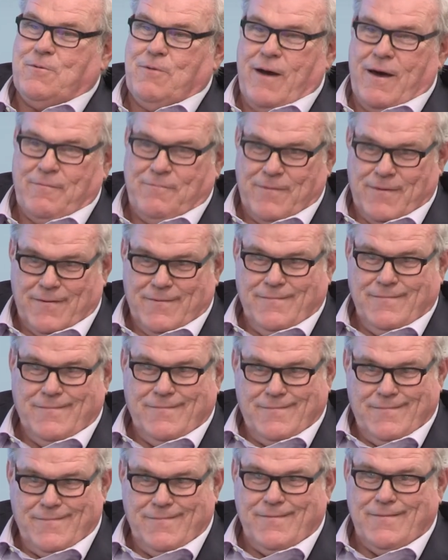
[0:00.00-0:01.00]
traffic,
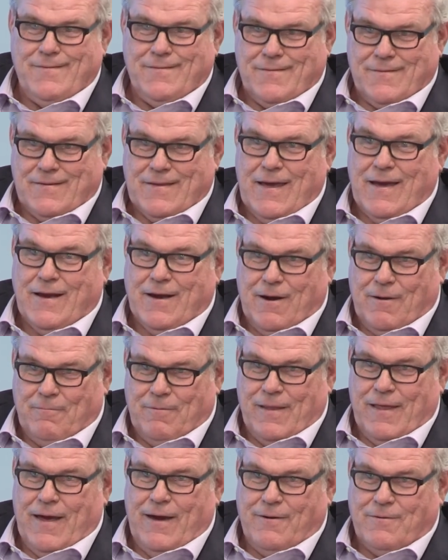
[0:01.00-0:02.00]
it'd take a
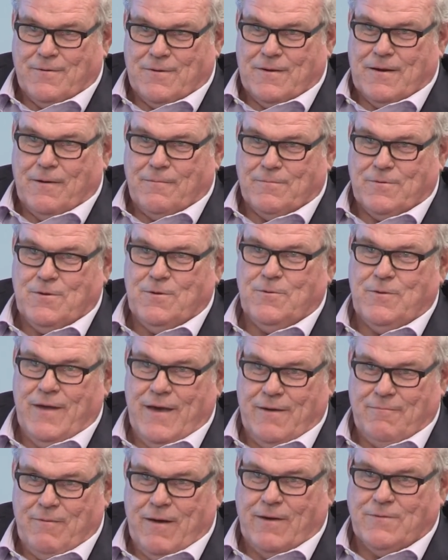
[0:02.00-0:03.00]
couple hours, two and a
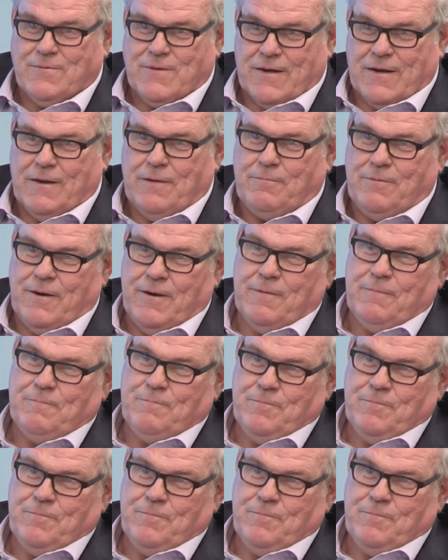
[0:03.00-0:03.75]
half hours to get up here.